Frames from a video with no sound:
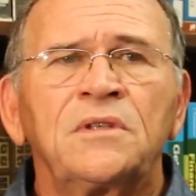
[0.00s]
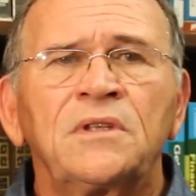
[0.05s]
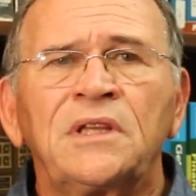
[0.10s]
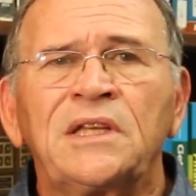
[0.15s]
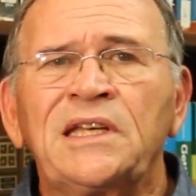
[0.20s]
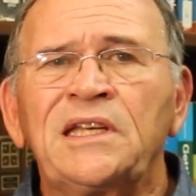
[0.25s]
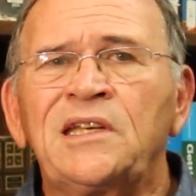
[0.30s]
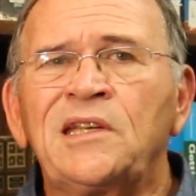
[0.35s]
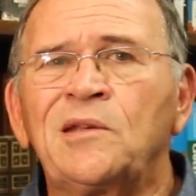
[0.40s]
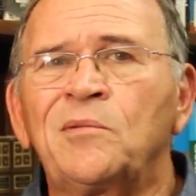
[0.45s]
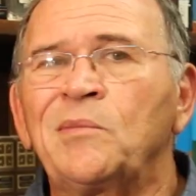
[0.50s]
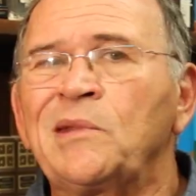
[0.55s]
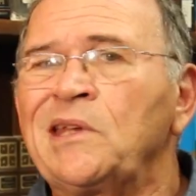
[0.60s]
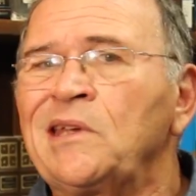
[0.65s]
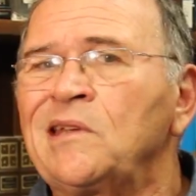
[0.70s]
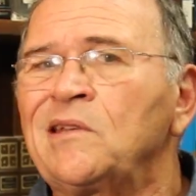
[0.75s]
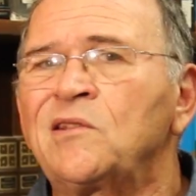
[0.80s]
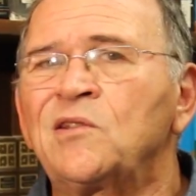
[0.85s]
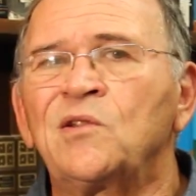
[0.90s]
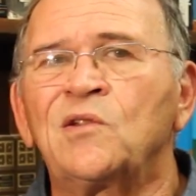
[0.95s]
leading
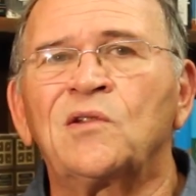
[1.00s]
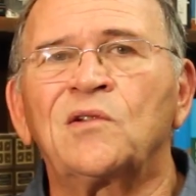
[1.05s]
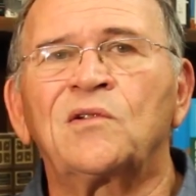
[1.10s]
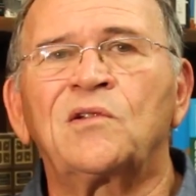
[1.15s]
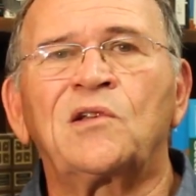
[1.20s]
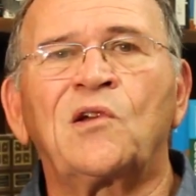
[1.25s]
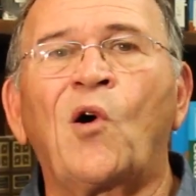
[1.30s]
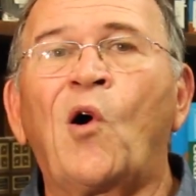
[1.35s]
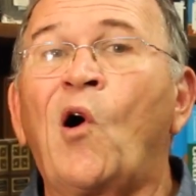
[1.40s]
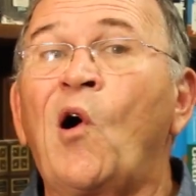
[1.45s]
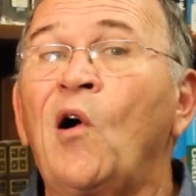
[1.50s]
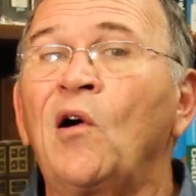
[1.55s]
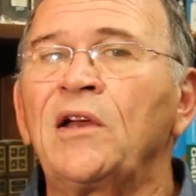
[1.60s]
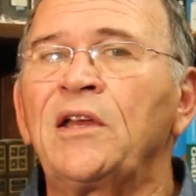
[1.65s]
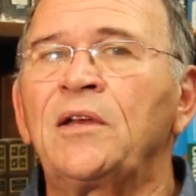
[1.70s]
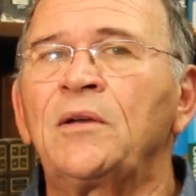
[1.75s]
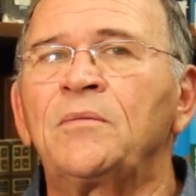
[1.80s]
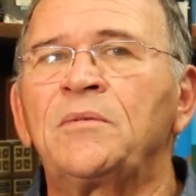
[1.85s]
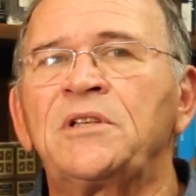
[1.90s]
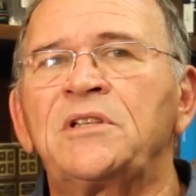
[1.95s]
me to call
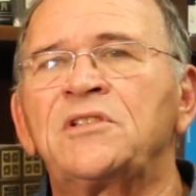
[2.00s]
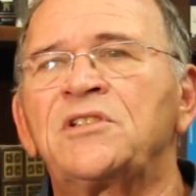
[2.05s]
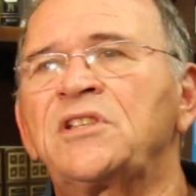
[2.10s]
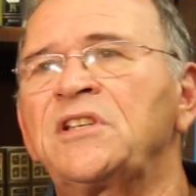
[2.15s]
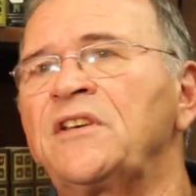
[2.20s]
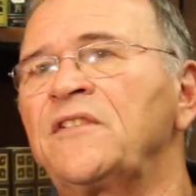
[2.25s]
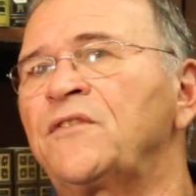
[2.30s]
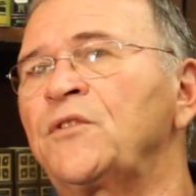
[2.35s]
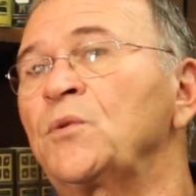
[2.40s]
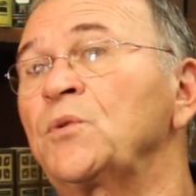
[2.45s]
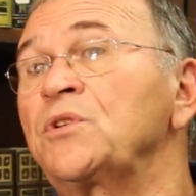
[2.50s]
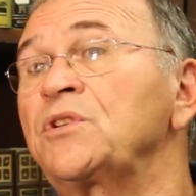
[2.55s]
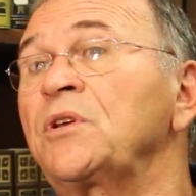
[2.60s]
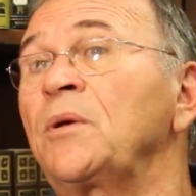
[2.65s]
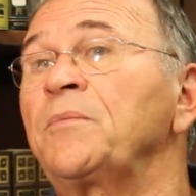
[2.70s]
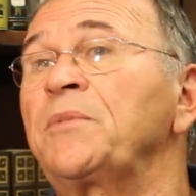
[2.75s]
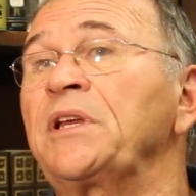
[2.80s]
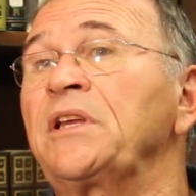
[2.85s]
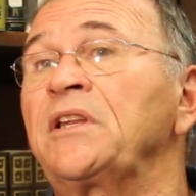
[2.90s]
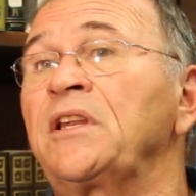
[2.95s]
him and see if there was
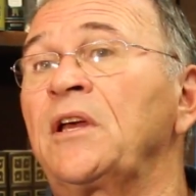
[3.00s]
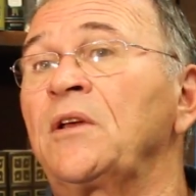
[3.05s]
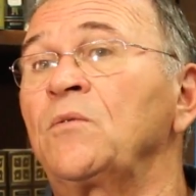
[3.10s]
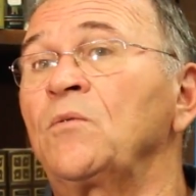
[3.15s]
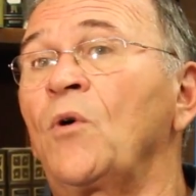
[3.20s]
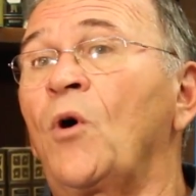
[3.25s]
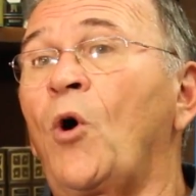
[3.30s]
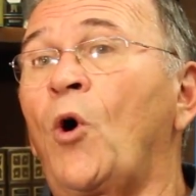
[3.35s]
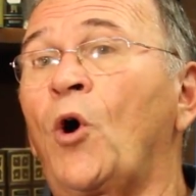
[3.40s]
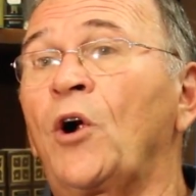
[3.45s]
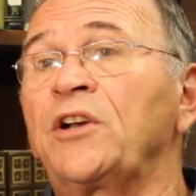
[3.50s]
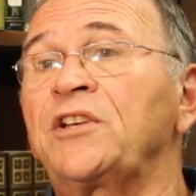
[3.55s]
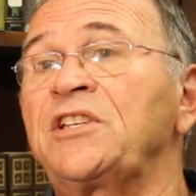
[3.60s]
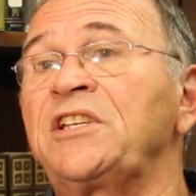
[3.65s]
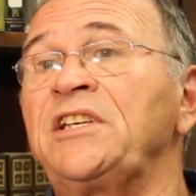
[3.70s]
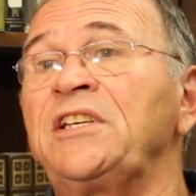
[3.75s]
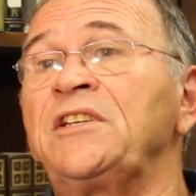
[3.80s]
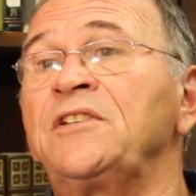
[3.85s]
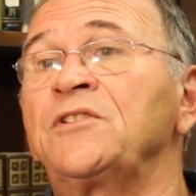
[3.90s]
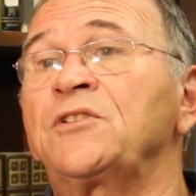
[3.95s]
something that our
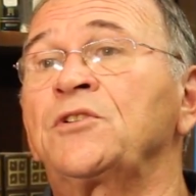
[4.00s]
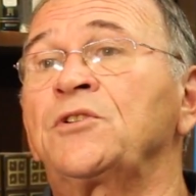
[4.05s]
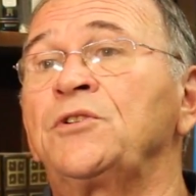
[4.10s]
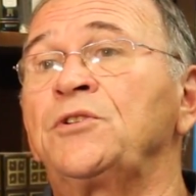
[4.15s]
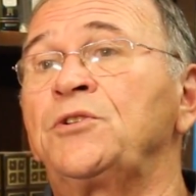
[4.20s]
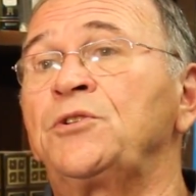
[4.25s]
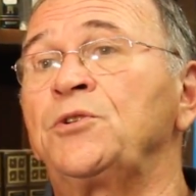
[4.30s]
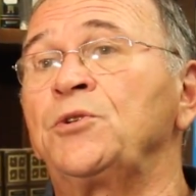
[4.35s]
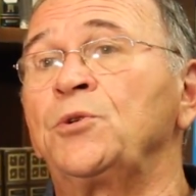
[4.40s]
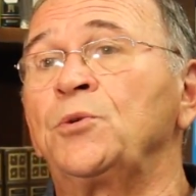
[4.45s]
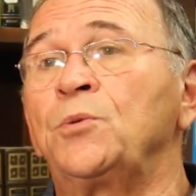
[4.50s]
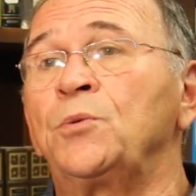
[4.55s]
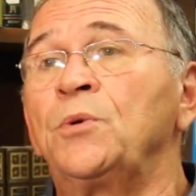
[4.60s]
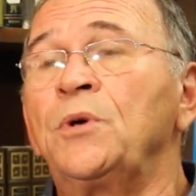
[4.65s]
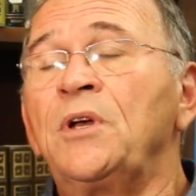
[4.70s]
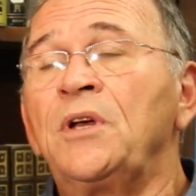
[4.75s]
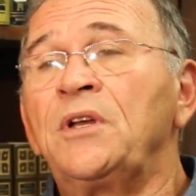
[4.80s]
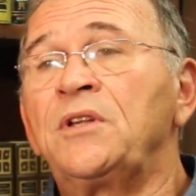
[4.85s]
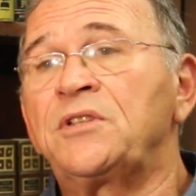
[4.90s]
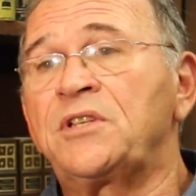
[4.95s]
teens could do
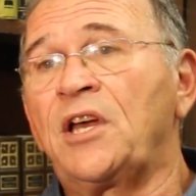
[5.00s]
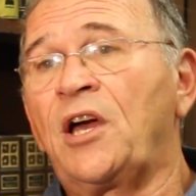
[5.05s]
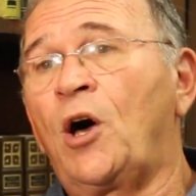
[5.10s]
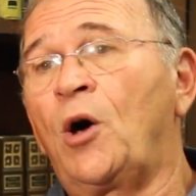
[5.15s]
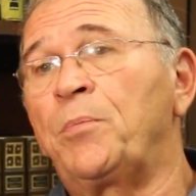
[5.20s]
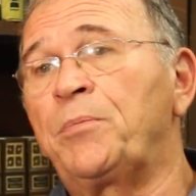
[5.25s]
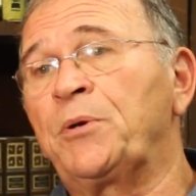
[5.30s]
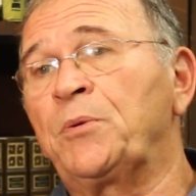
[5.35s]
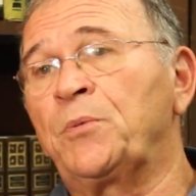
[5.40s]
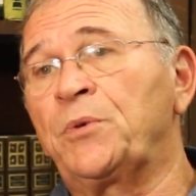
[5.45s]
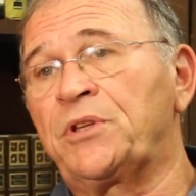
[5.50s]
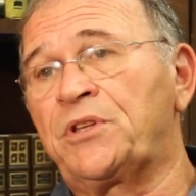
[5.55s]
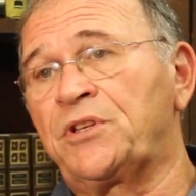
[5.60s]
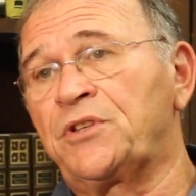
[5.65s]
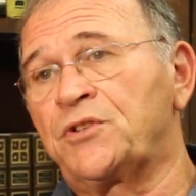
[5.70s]
to help him with